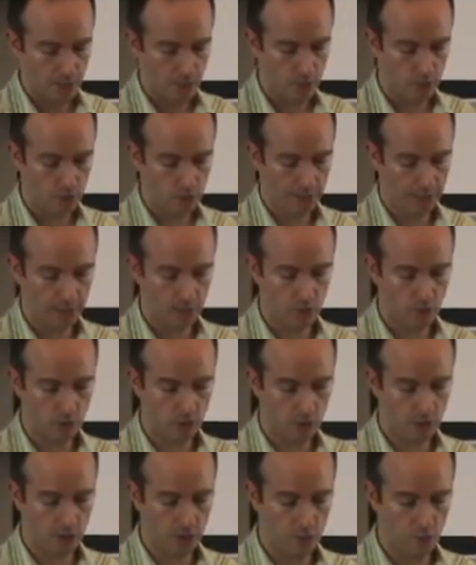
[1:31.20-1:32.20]
You look at
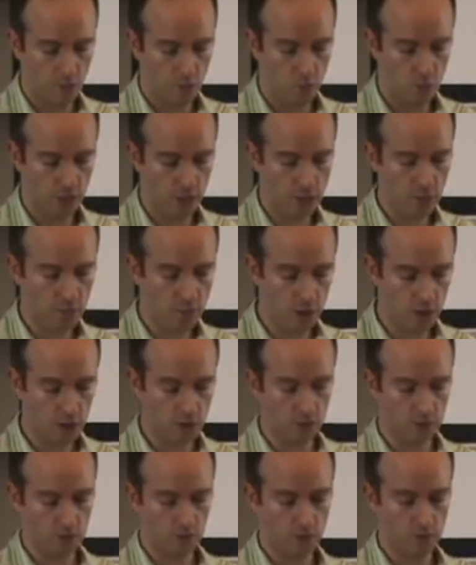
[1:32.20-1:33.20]
which
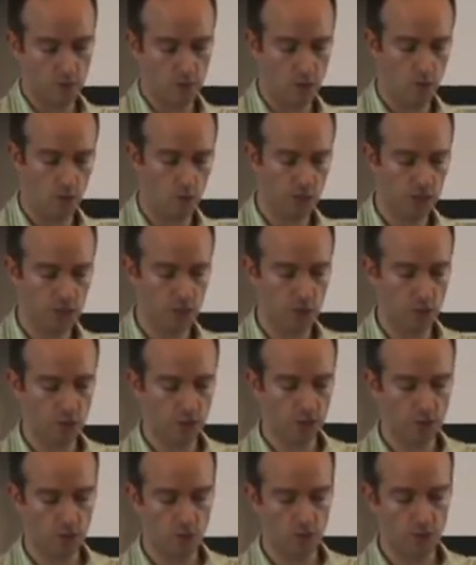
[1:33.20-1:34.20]
model or which
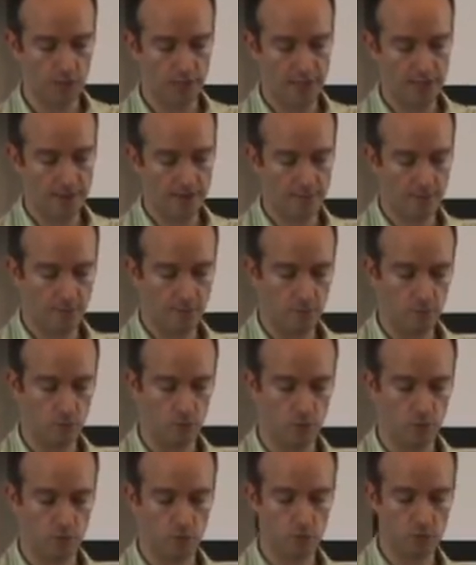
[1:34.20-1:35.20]
integrator
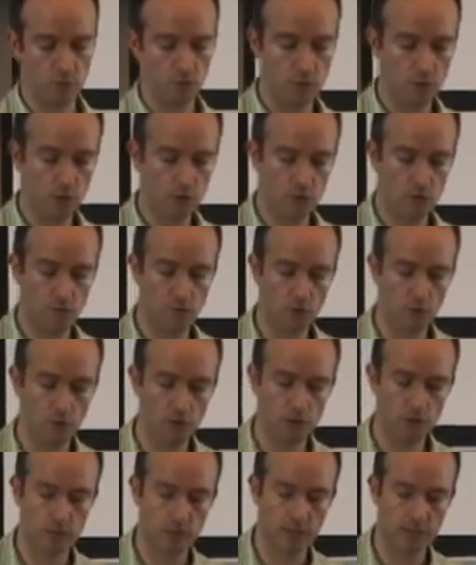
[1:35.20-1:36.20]
would promote the
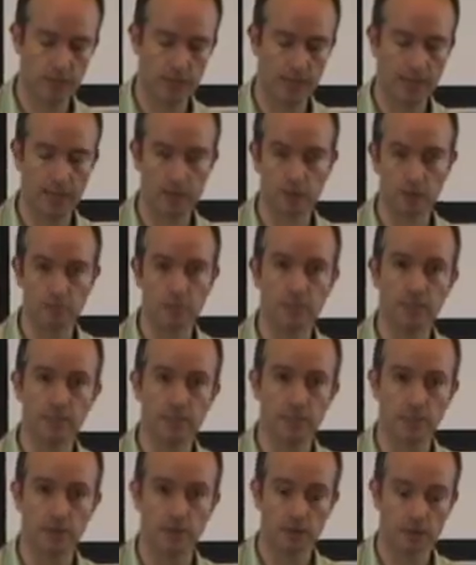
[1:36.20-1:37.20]
most
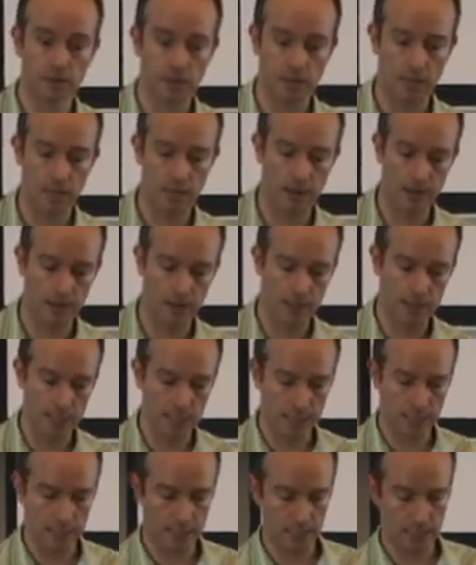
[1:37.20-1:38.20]
accountability
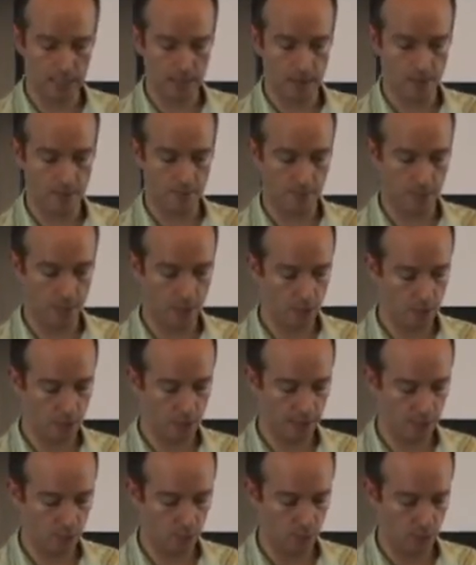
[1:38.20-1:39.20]
in the
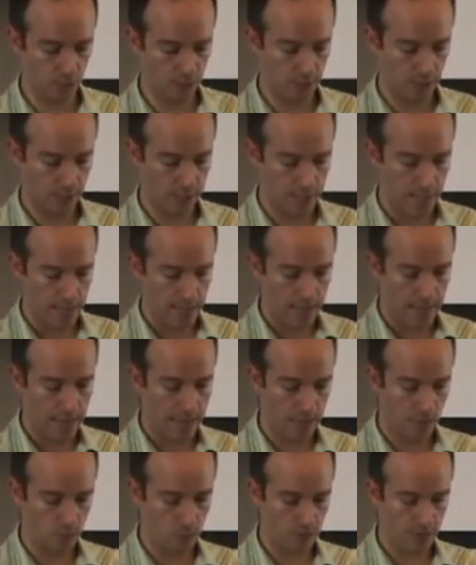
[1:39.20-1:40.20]
network,
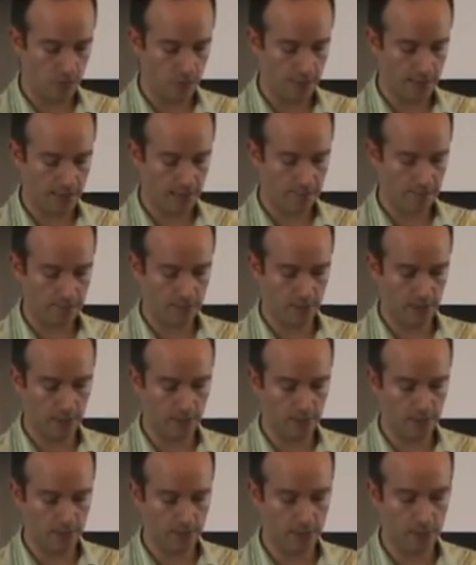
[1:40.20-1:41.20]
and whether you
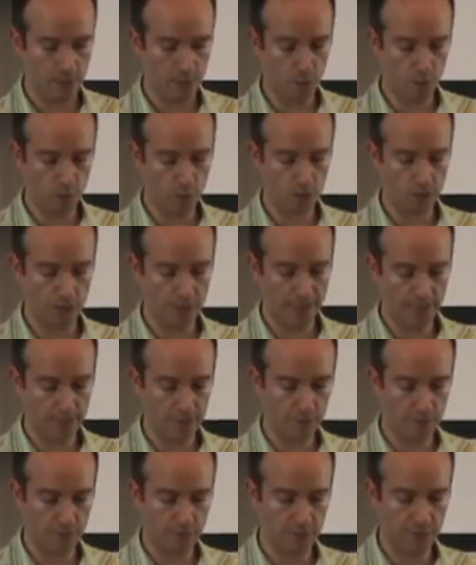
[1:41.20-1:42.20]
have important
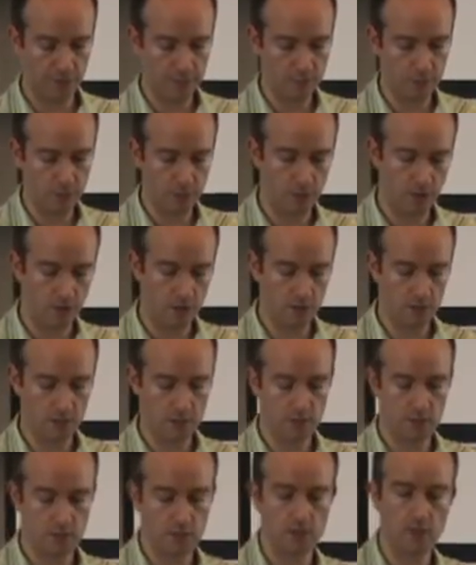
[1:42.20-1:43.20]
capital investment
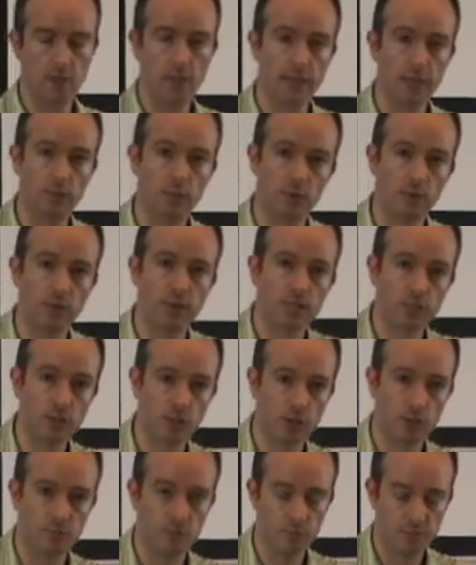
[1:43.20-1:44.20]
costs and whether
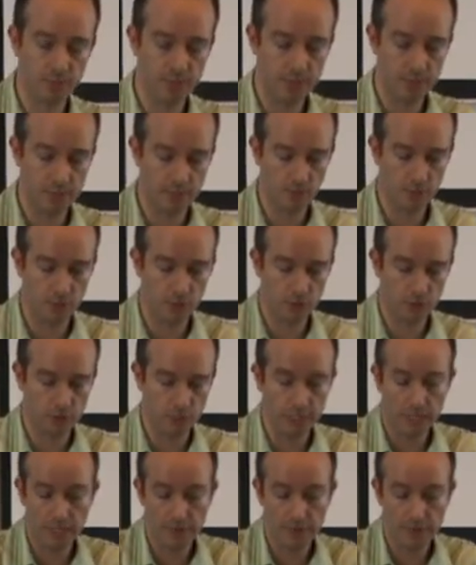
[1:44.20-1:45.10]
startup speed is important.